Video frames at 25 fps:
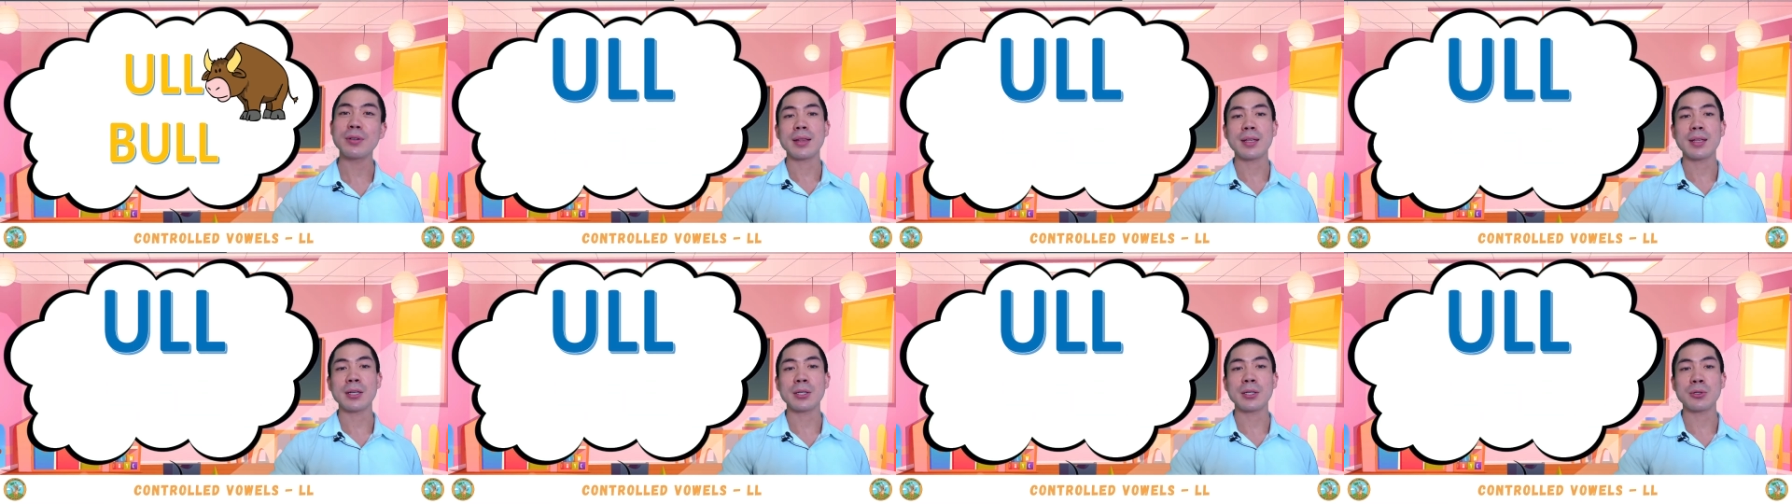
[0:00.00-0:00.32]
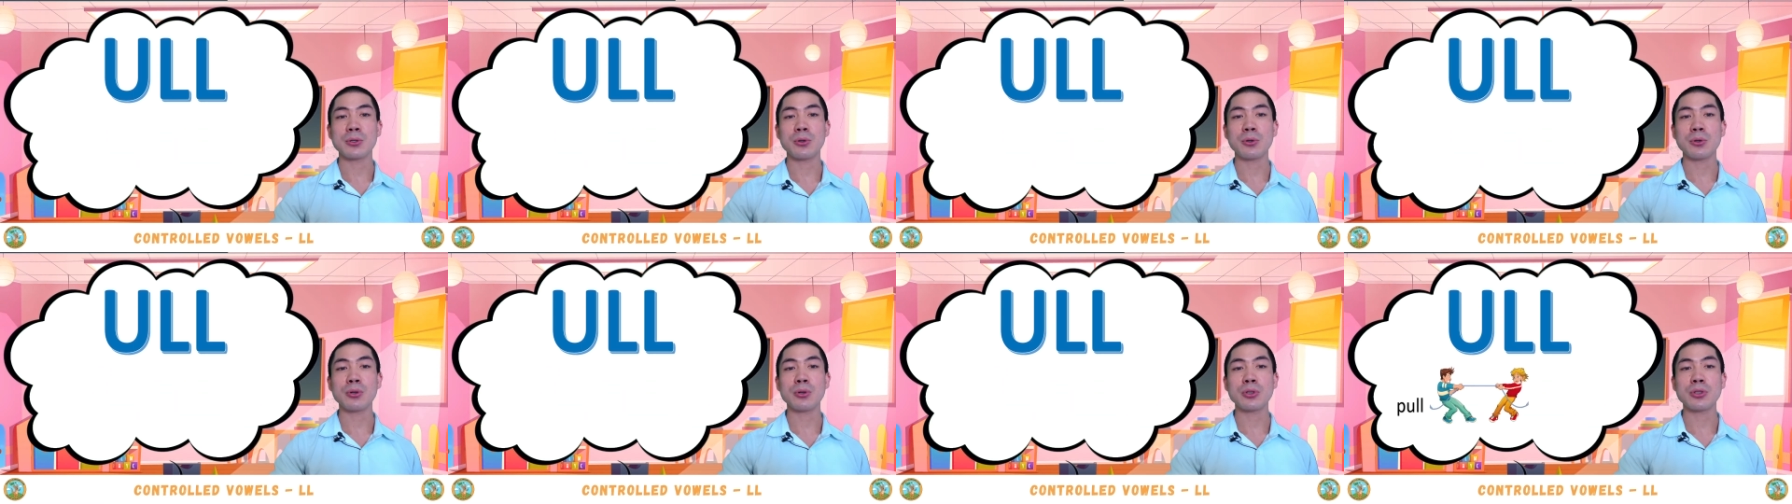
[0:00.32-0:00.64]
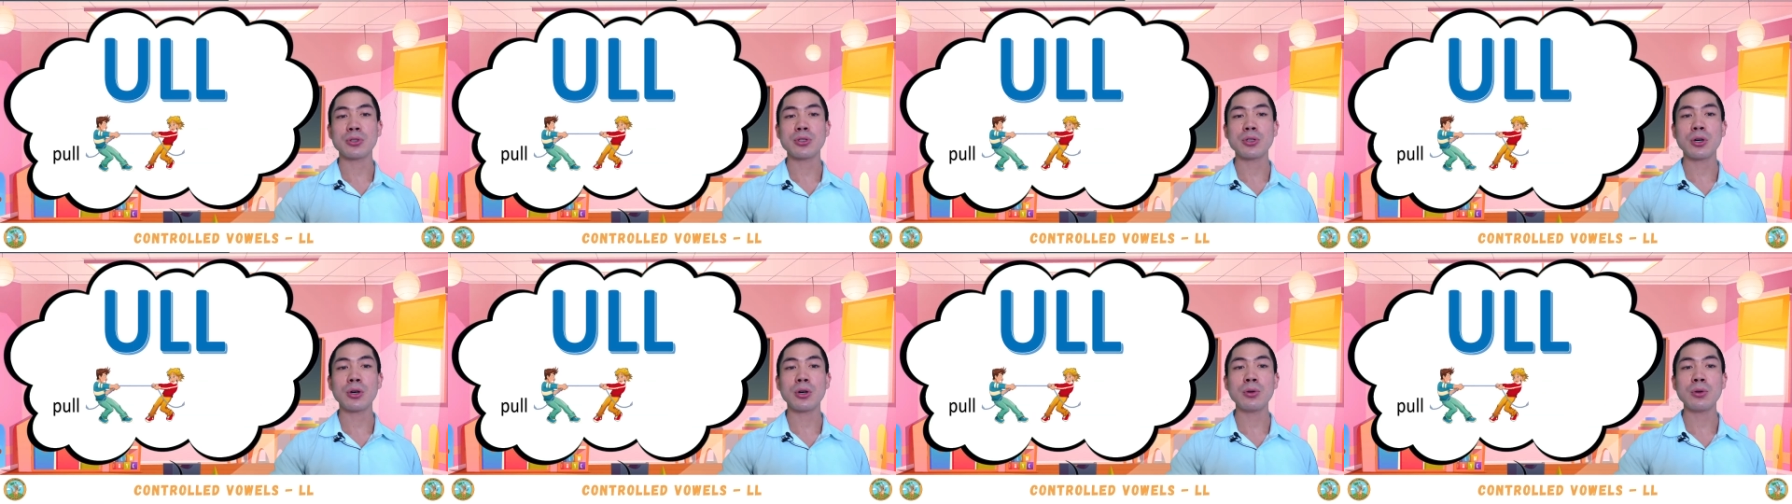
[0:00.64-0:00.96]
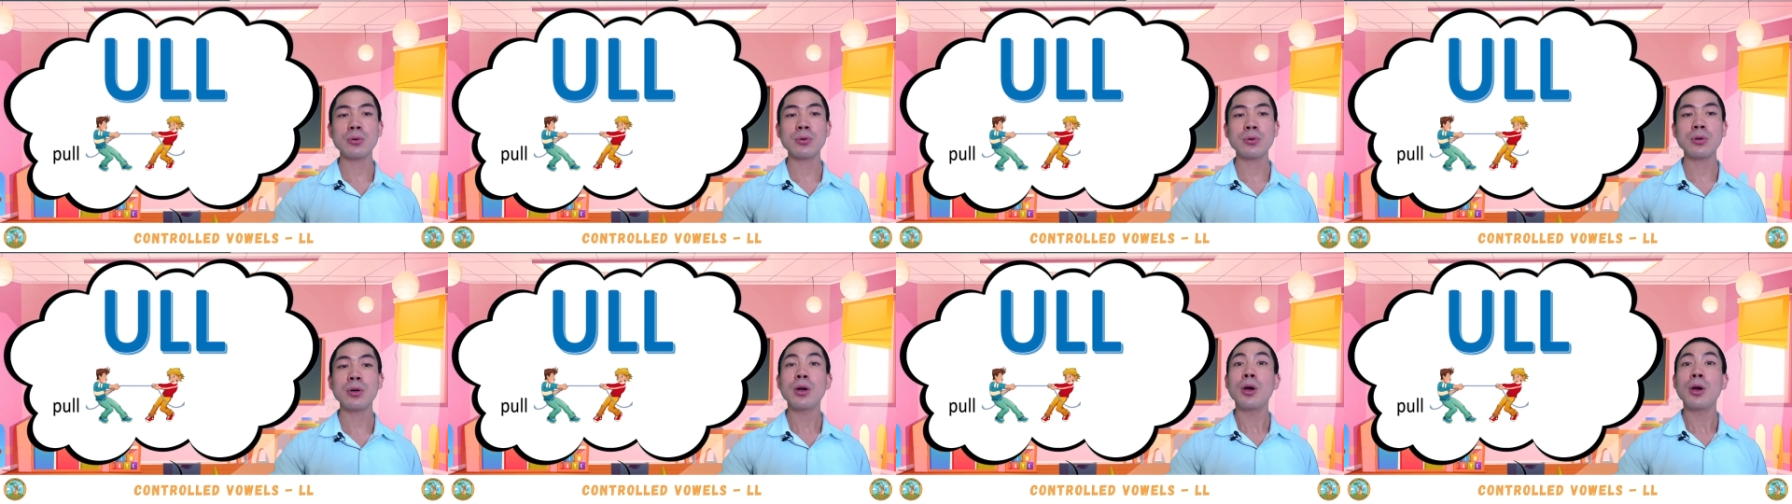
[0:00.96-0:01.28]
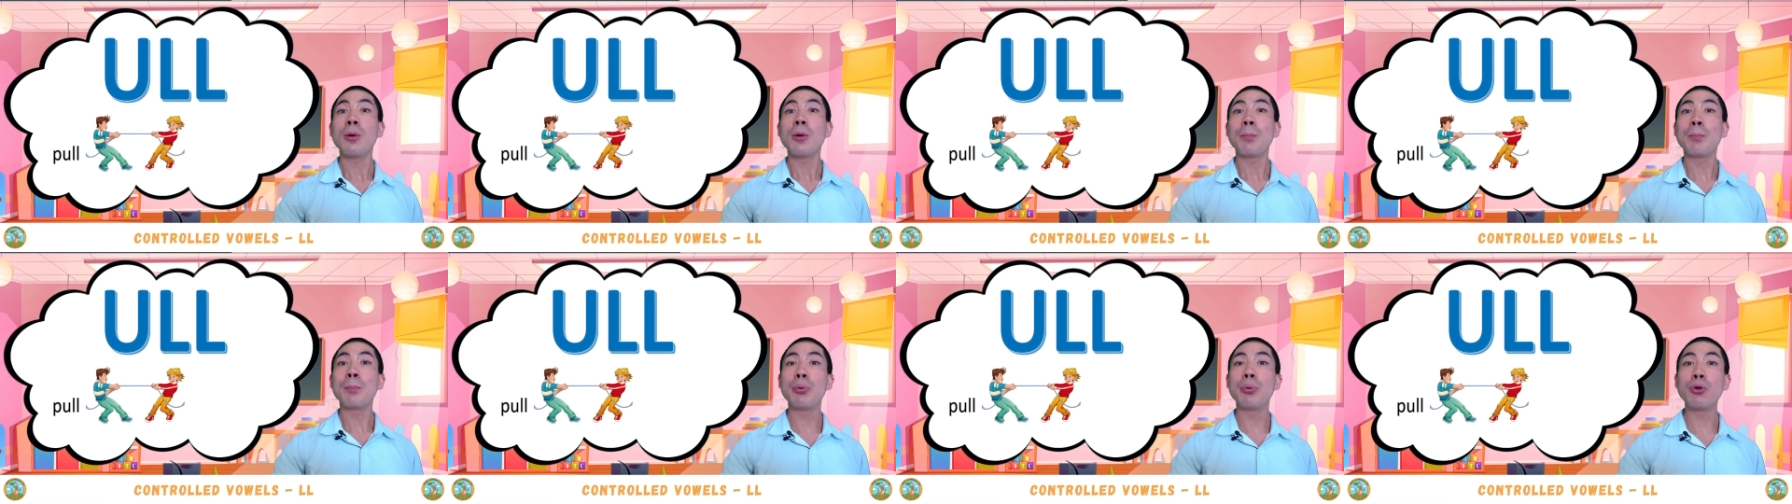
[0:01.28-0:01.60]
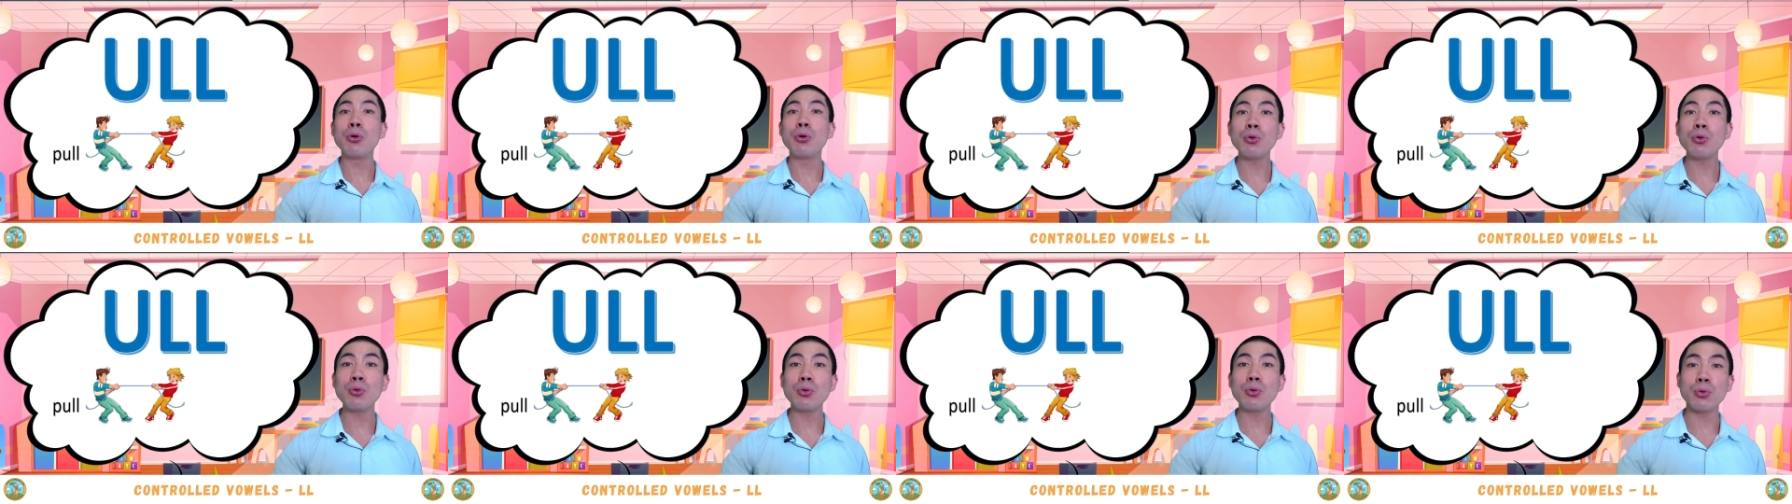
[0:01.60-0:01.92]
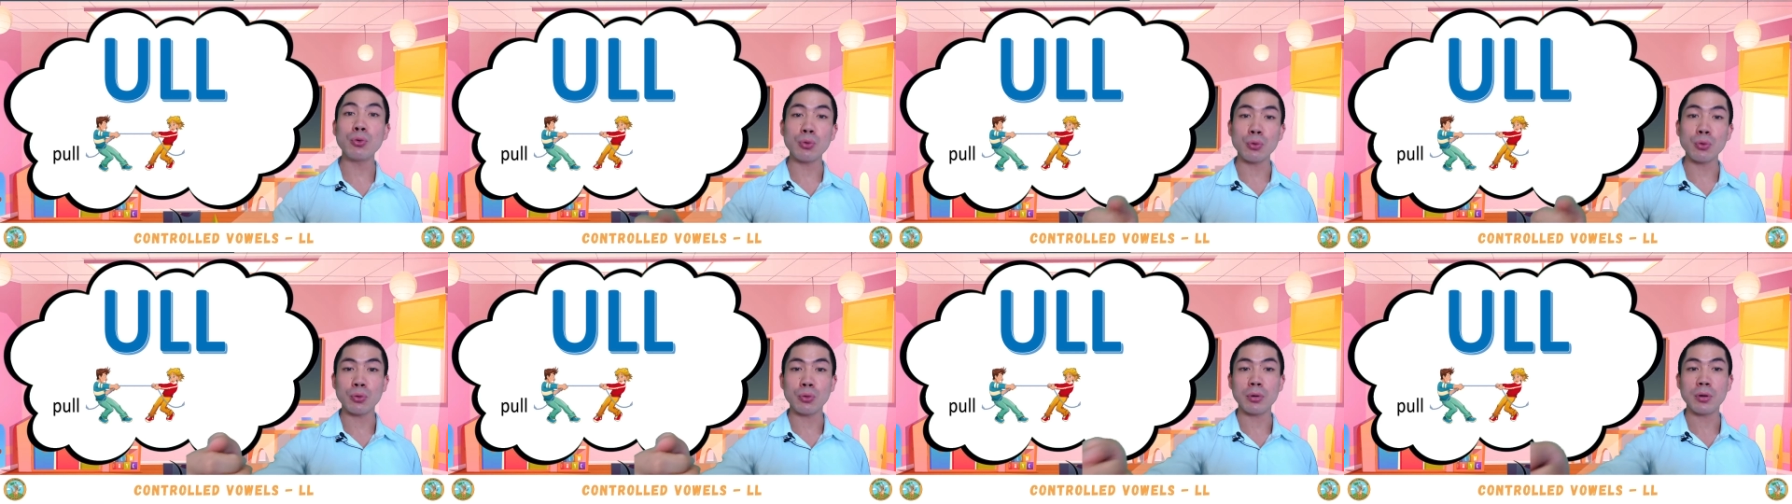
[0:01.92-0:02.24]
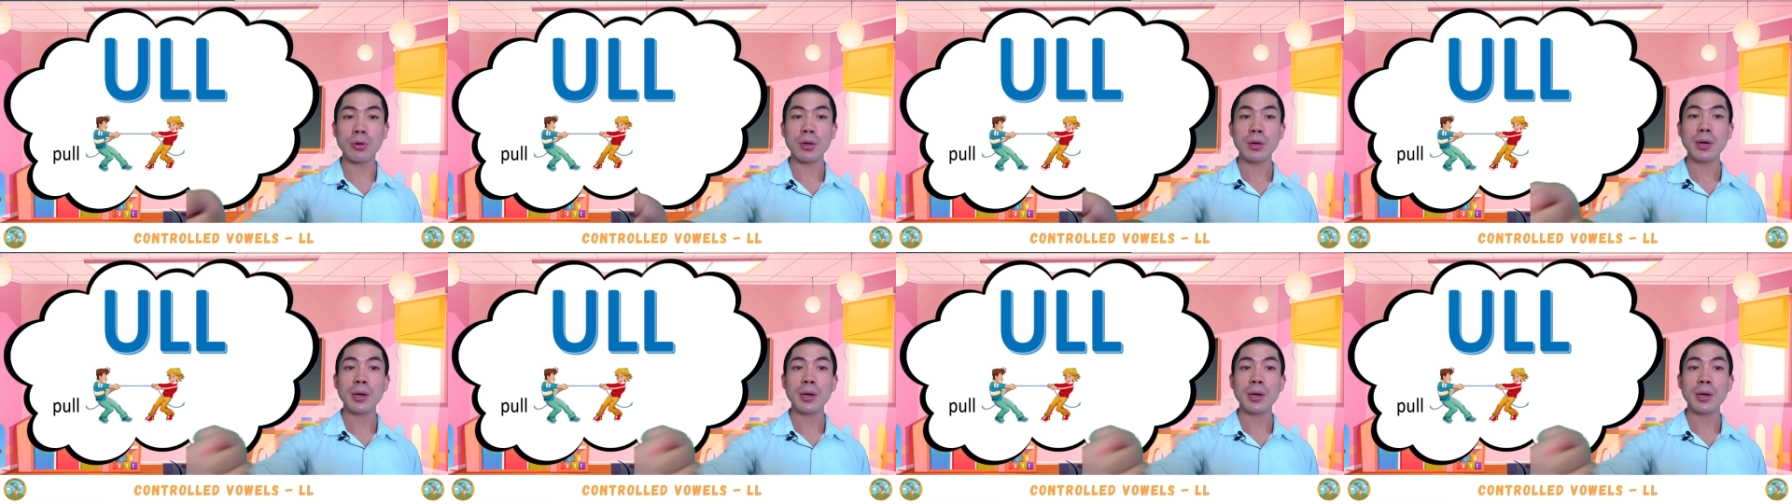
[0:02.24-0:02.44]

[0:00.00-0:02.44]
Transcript: There's also poo,